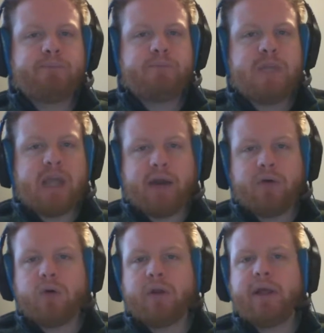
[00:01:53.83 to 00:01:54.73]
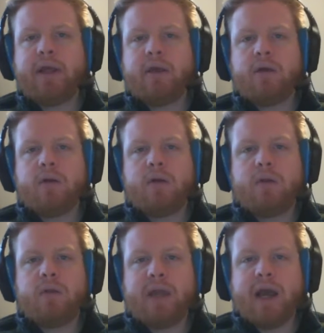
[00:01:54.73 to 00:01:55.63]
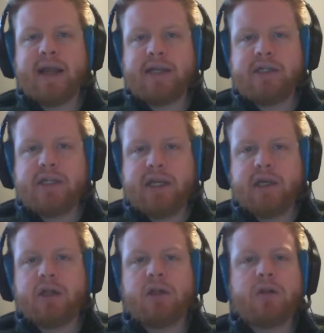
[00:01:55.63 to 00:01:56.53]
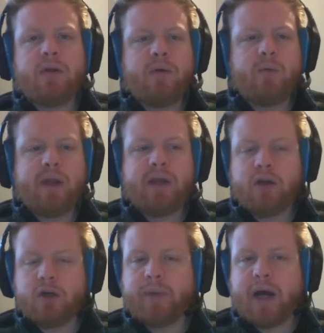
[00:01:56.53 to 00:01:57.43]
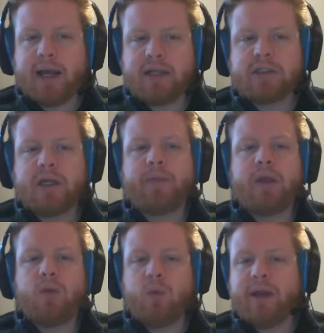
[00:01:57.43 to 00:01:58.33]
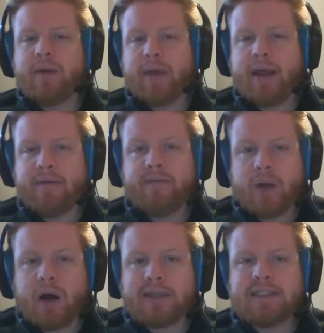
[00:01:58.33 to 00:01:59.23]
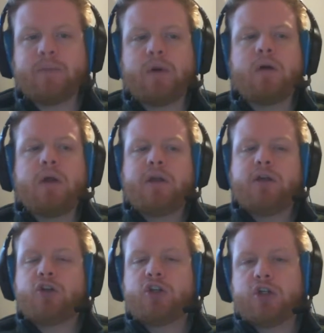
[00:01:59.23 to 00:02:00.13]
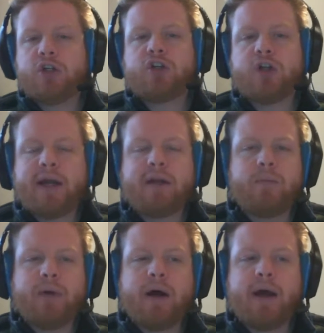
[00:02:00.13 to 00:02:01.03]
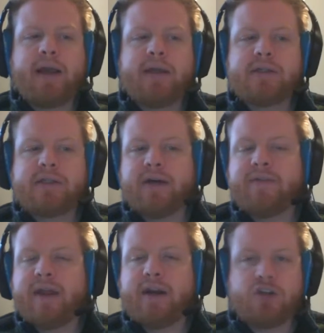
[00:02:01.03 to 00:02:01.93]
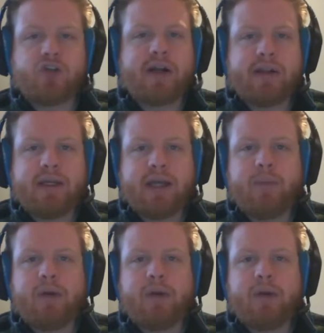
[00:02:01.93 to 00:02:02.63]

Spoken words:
Generally, the ideal when you're buying something, if possible, you should try to buy stuff that are directly coming